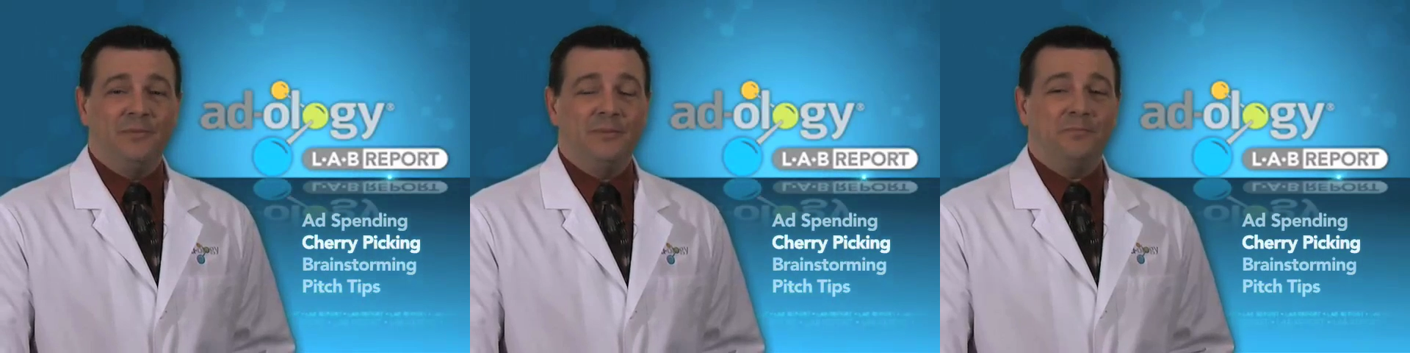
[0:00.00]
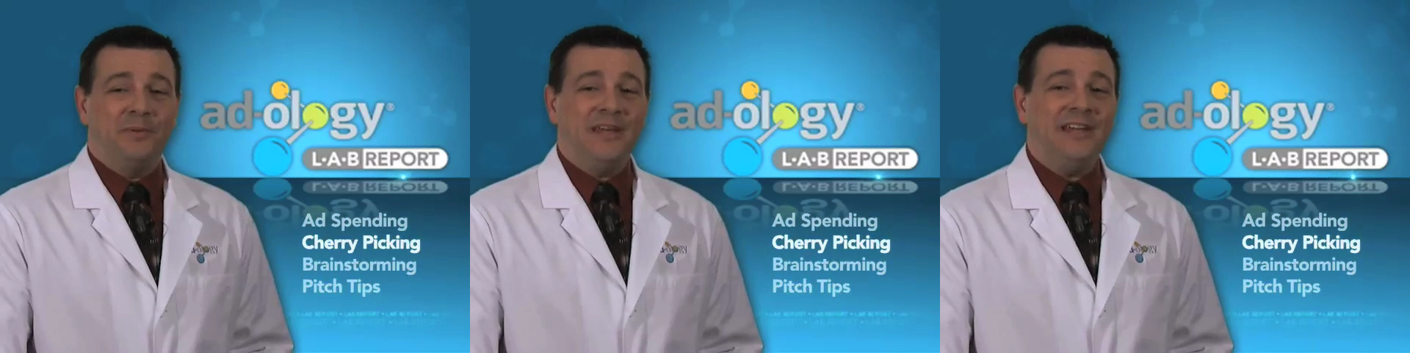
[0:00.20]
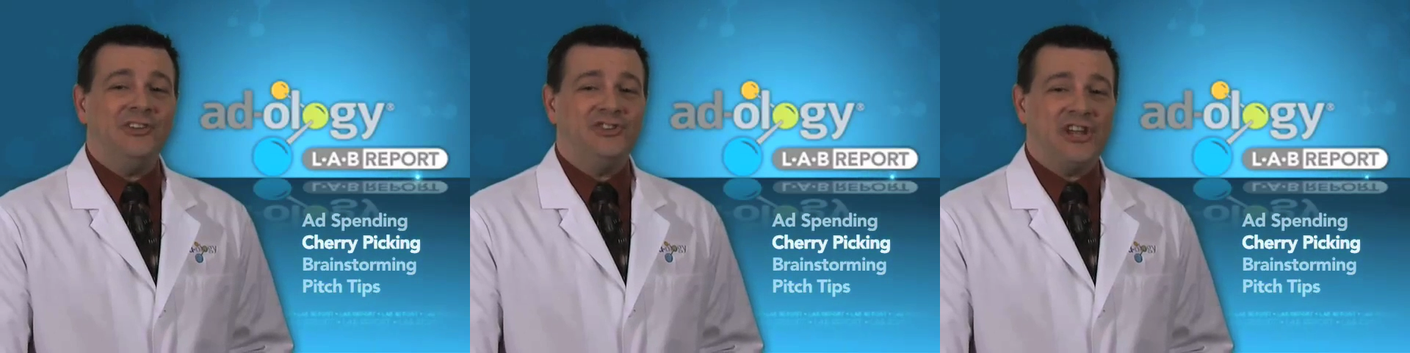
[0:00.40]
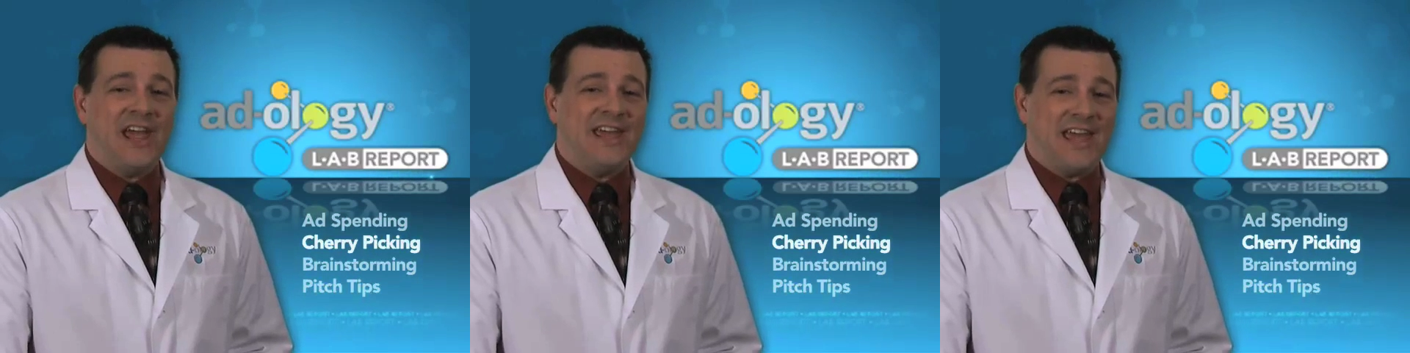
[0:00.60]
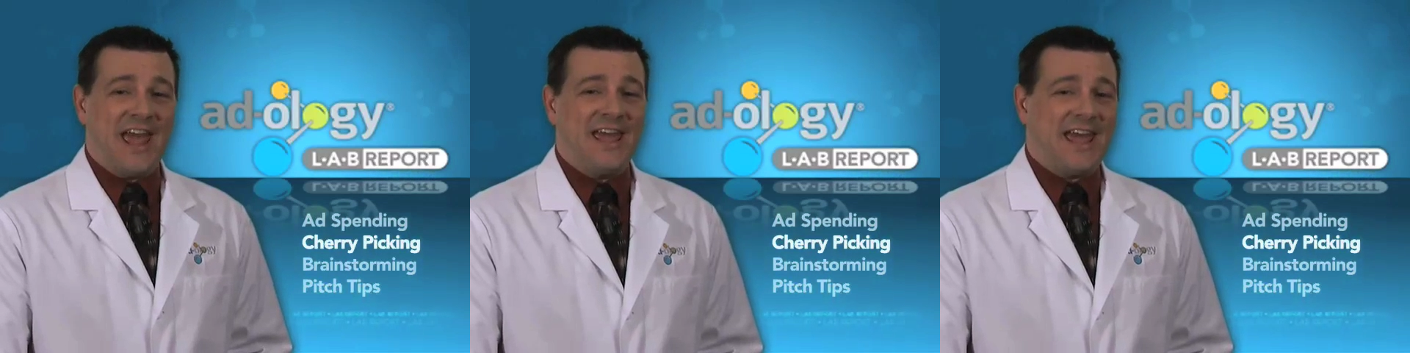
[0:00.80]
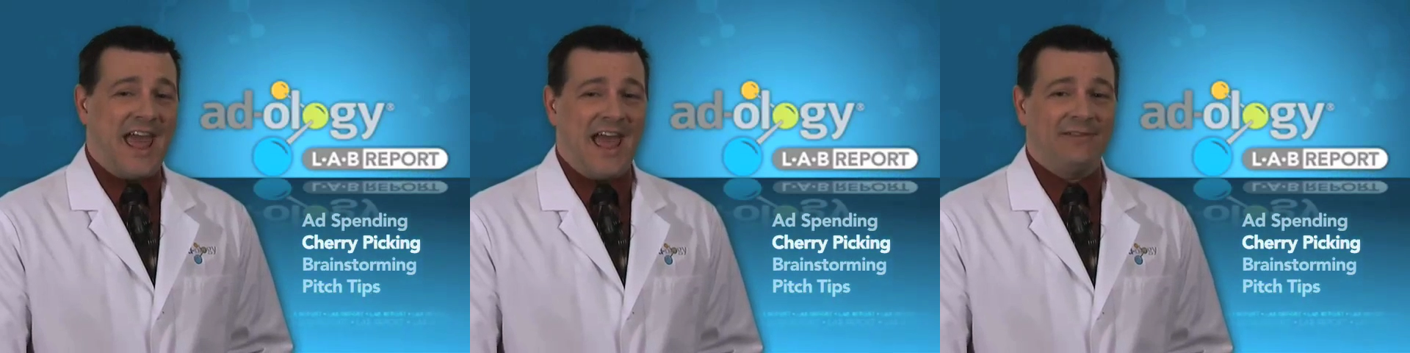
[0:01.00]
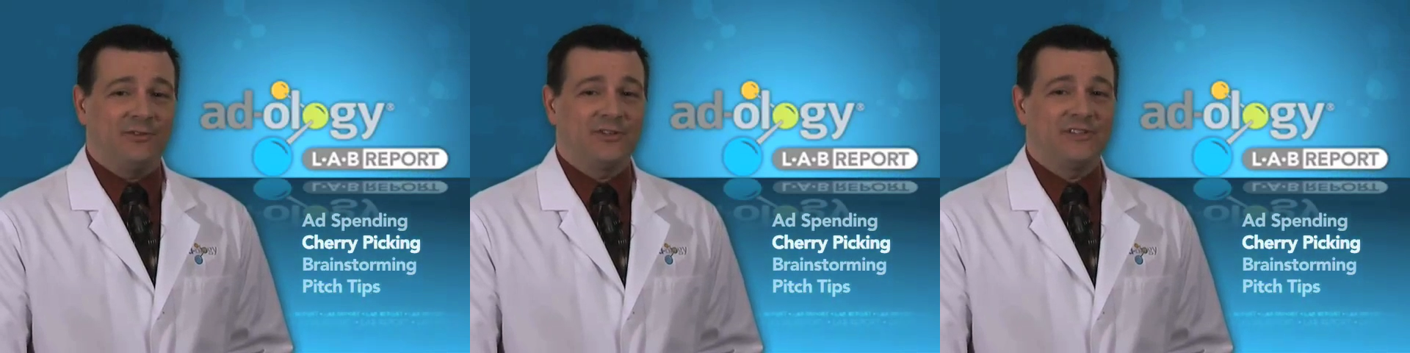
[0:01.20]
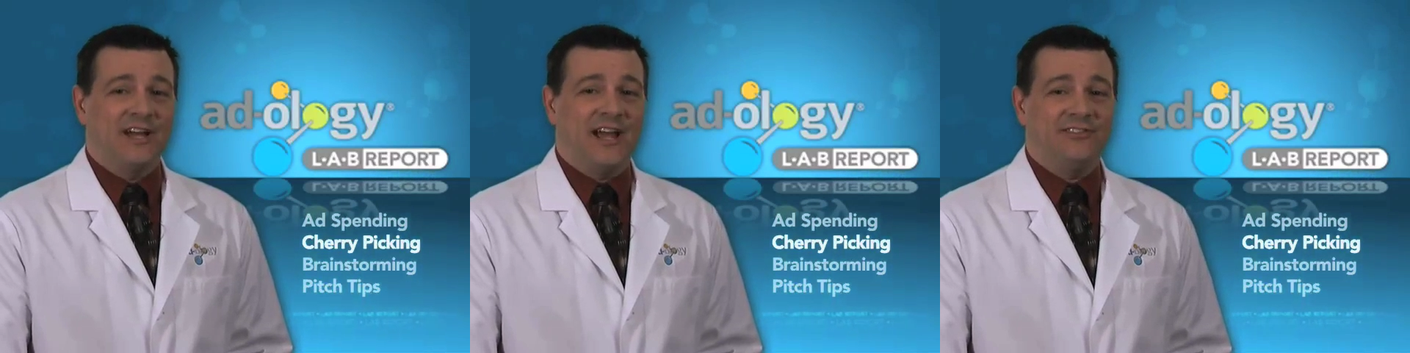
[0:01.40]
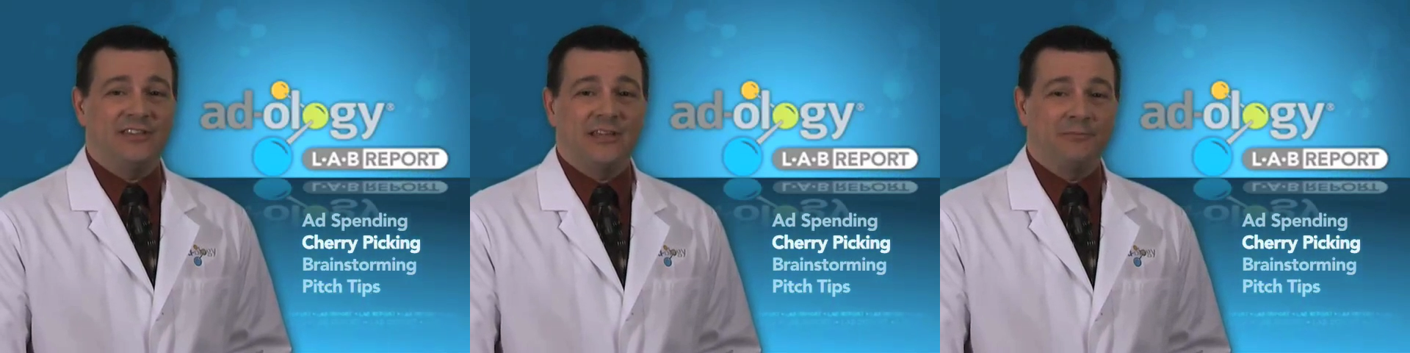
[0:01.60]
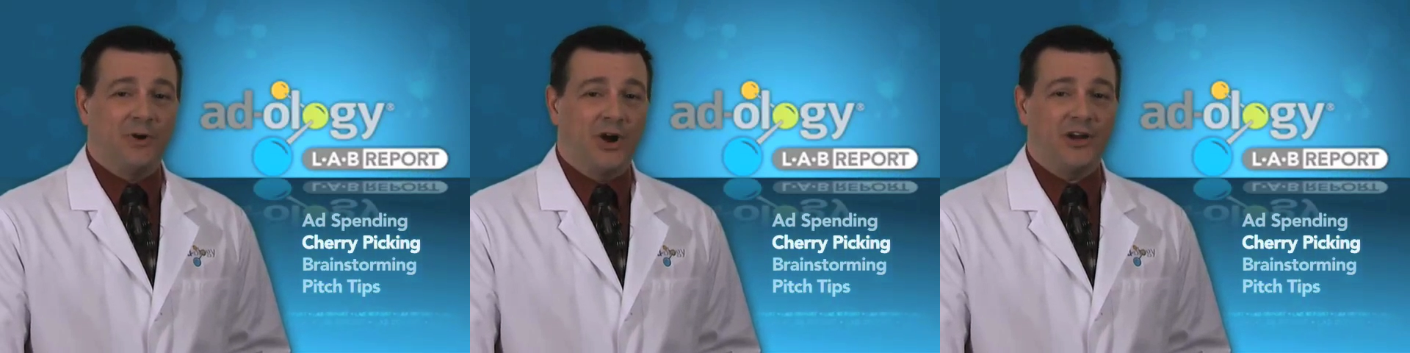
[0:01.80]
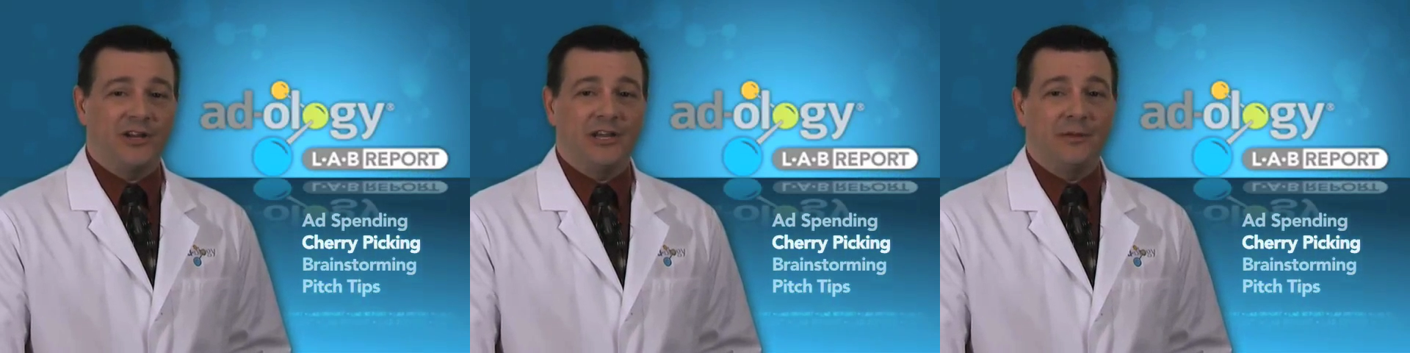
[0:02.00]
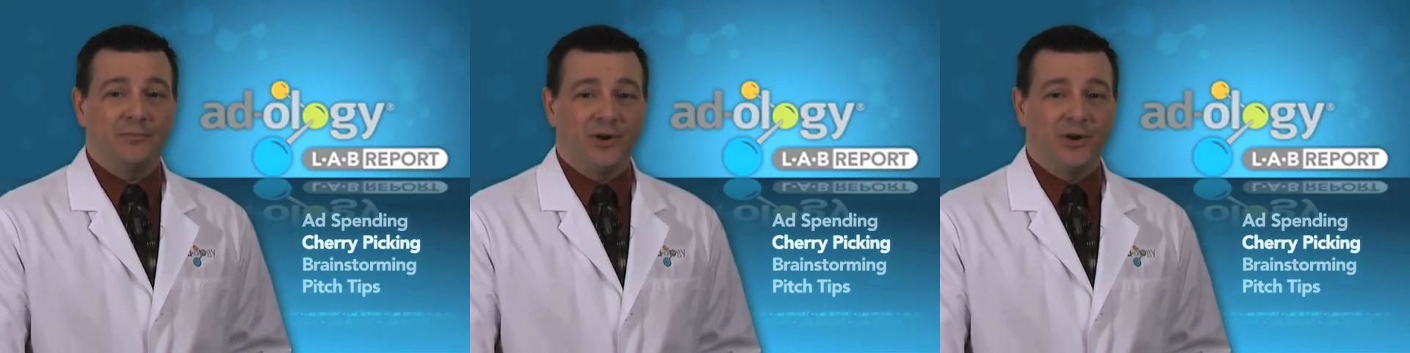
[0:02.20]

But PJA Advertising and Marketing